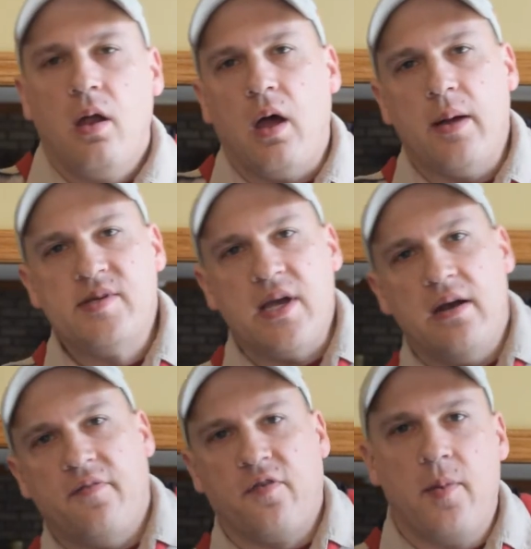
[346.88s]
I'm
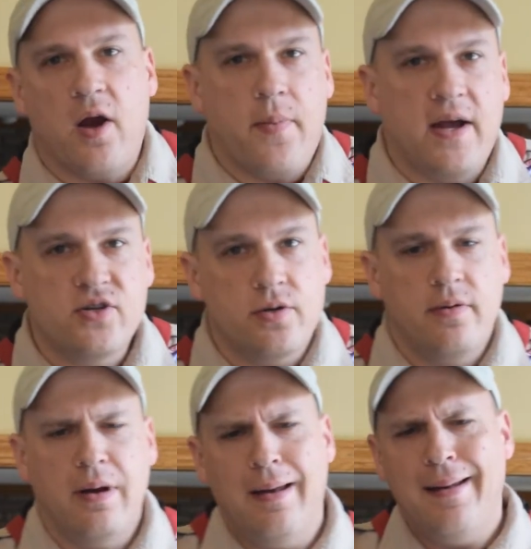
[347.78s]
signed up for a merit badge.
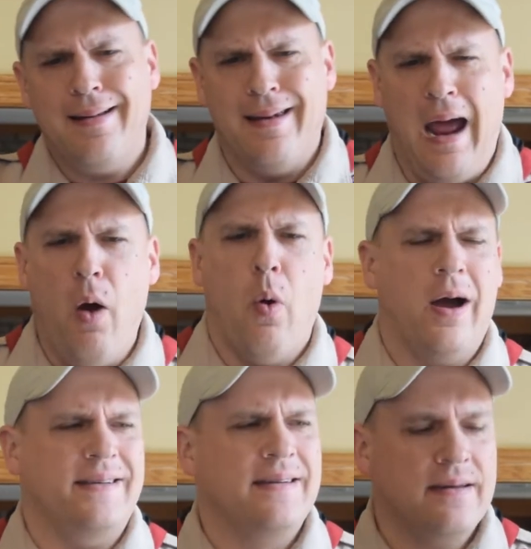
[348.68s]
Now
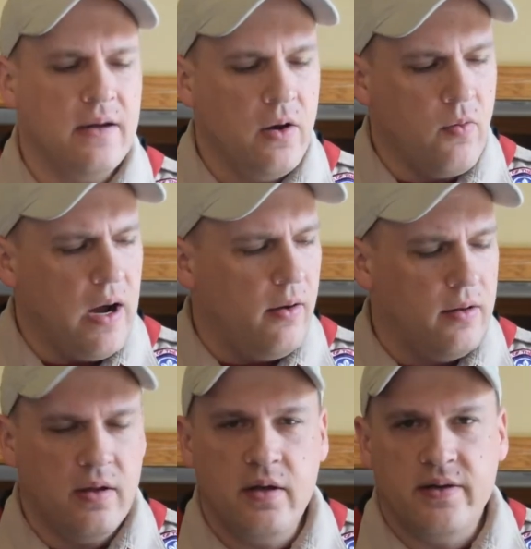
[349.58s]
what?
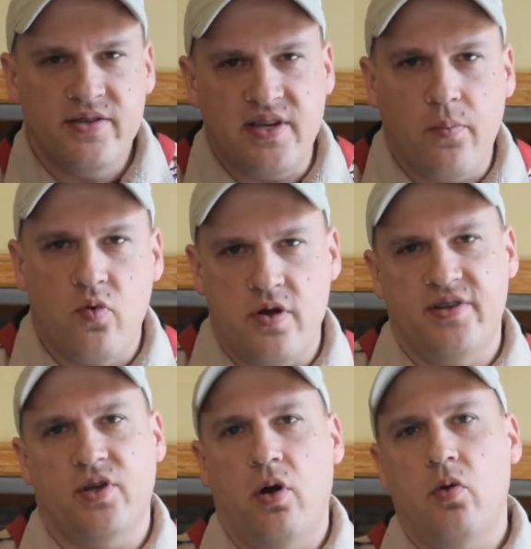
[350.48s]
Well, step 1
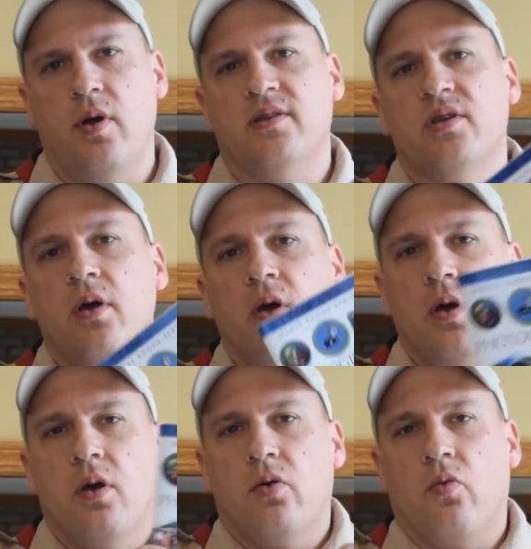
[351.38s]
is always
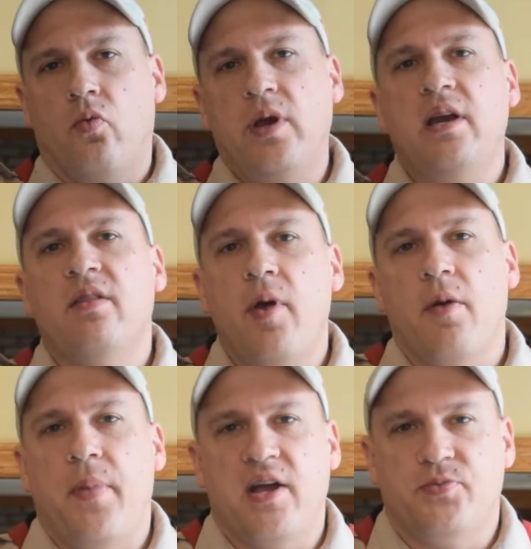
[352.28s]
read the
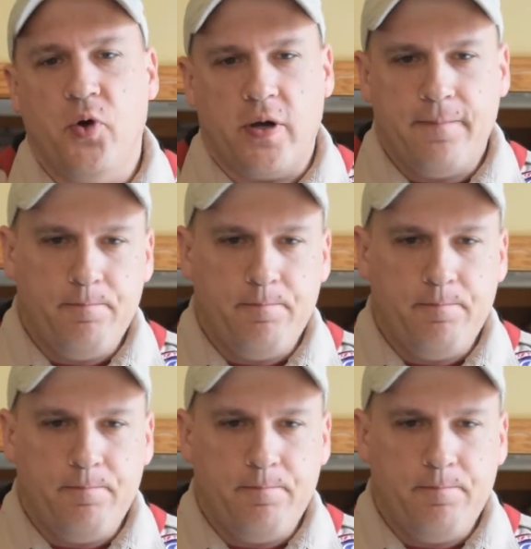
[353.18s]
merit badge book.